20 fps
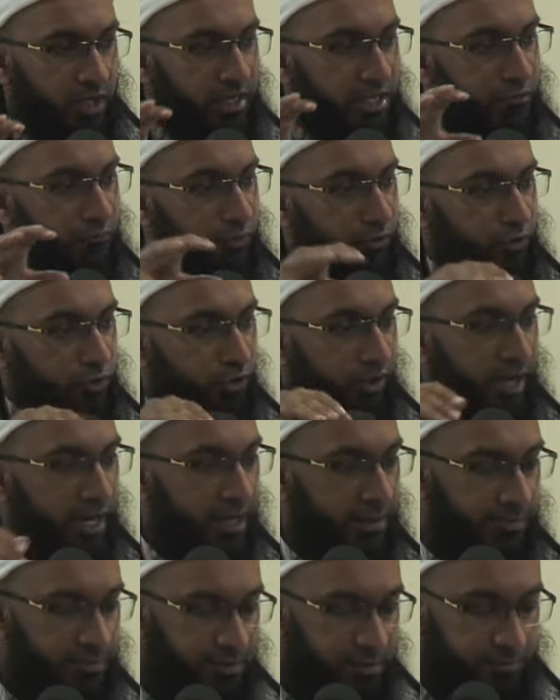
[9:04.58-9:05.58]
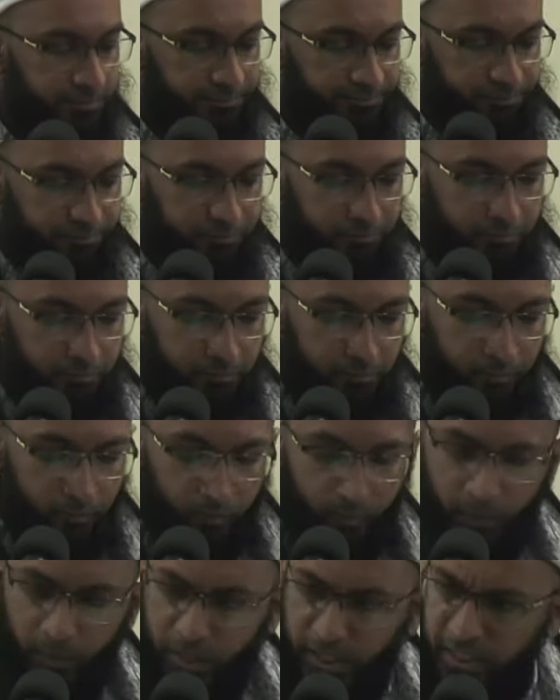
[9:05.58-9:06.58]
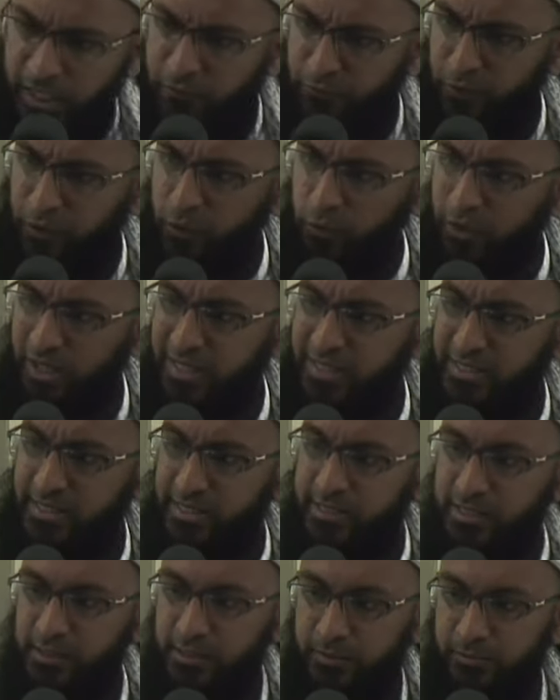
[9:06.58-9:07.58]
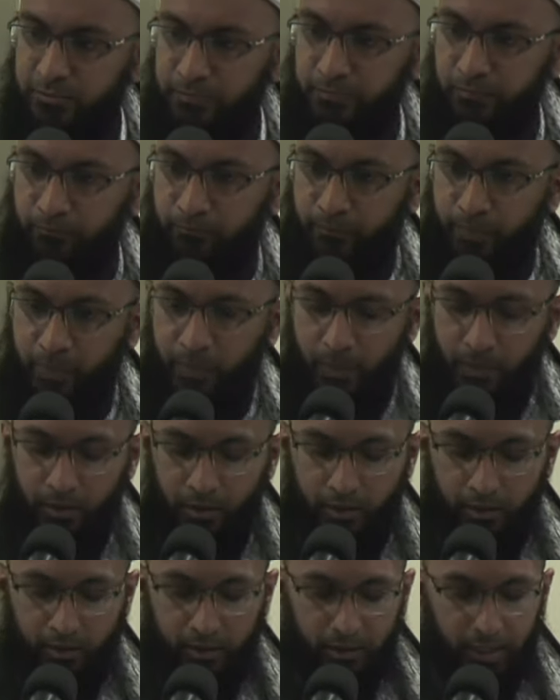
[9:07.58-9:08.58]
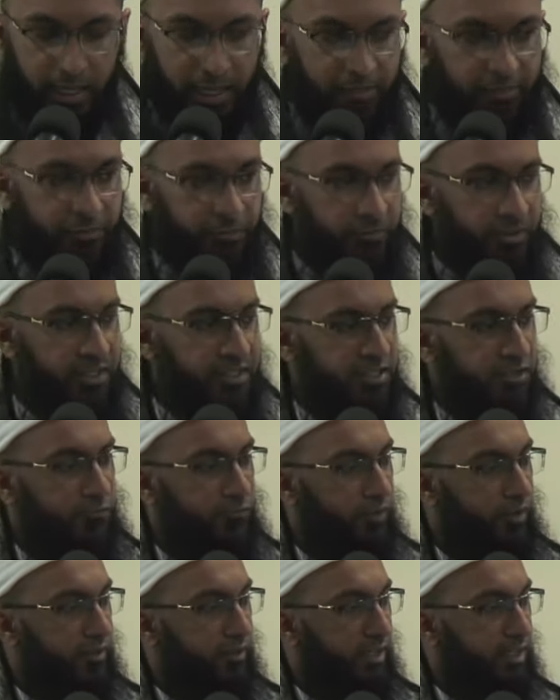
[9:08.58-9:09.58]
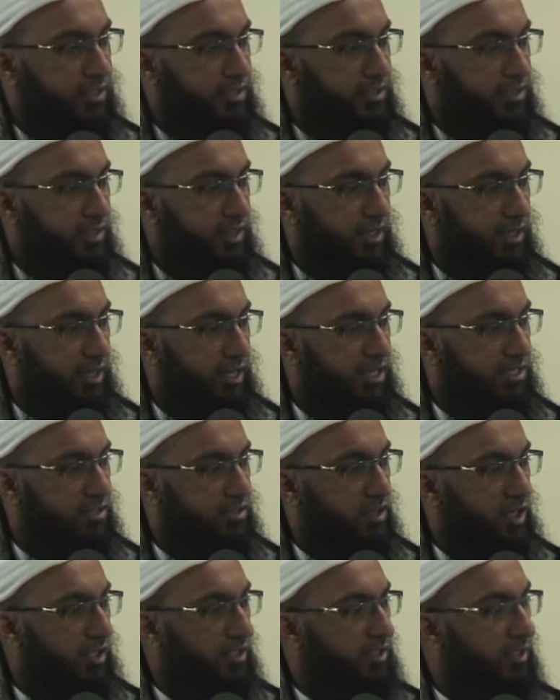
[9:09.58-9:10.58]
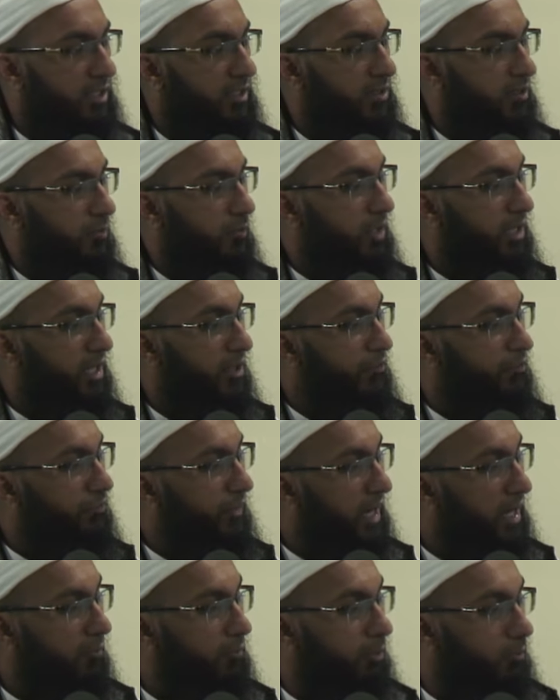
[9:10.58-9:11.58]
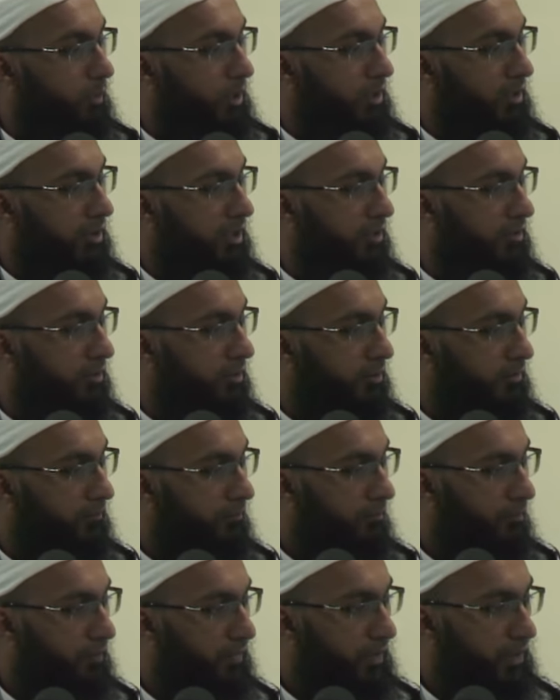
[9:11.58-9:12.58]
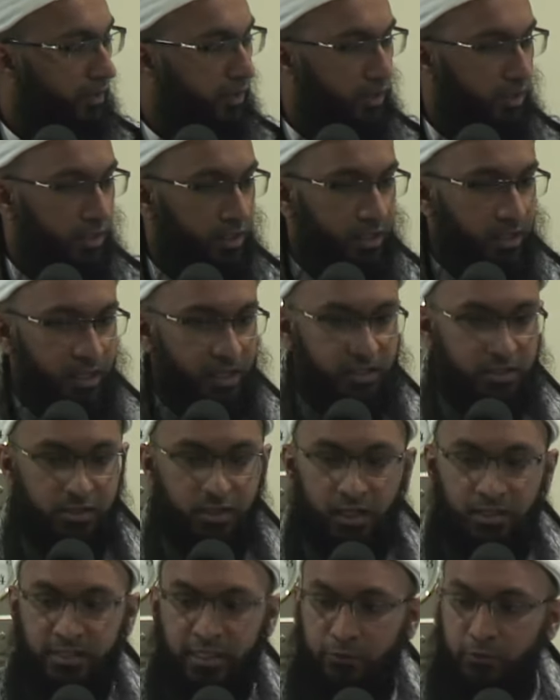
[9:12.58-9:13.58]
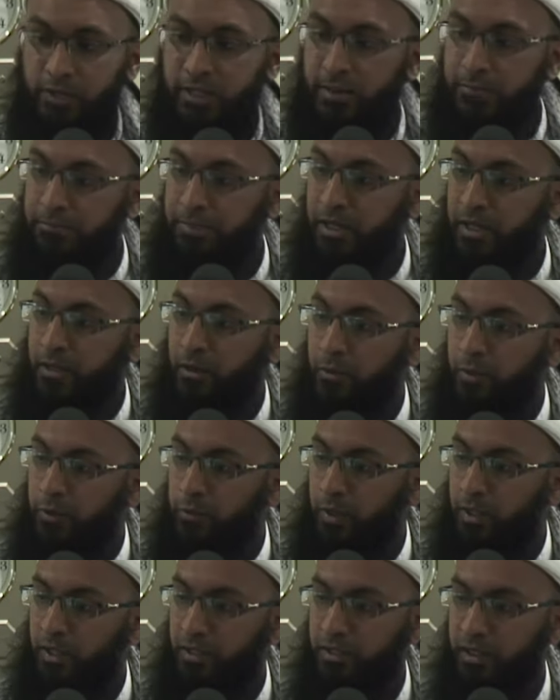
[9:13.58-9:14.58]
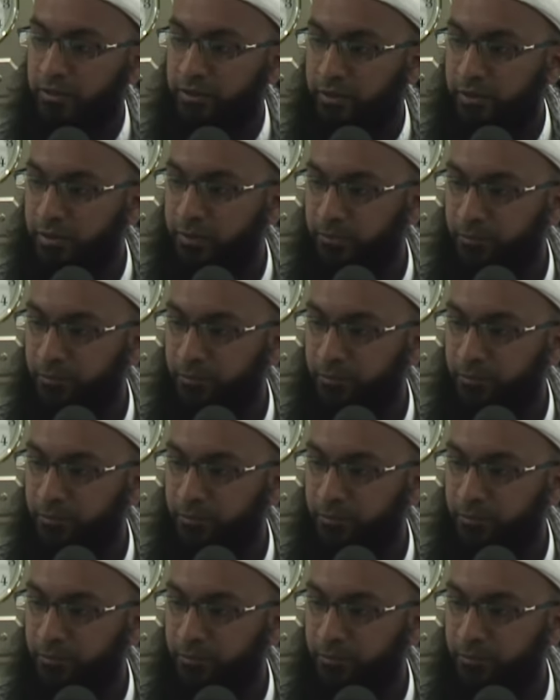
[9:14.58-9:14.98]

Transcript: different tribes, in different races. And the reason for this is not that we can fight with one another. It's not that we can bicker with one another.